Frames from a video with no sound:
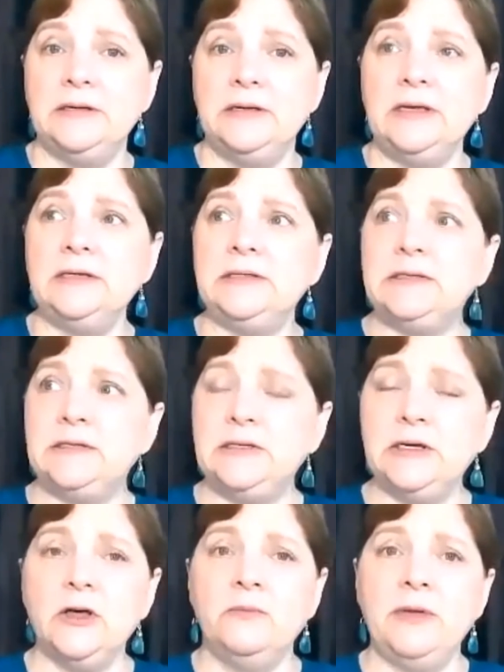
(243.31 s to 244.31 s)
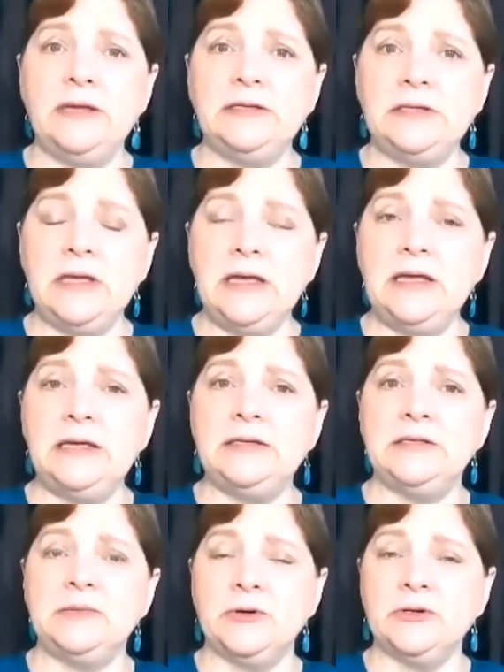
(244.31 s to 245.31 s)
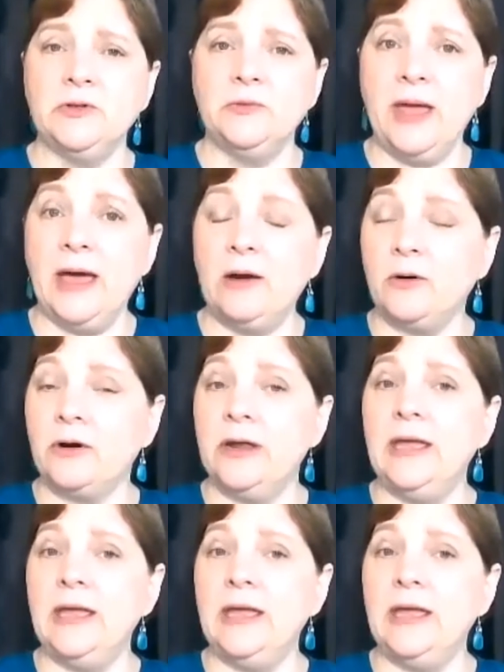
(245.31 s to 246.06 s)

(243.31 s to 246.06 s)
he still maintained his personal power.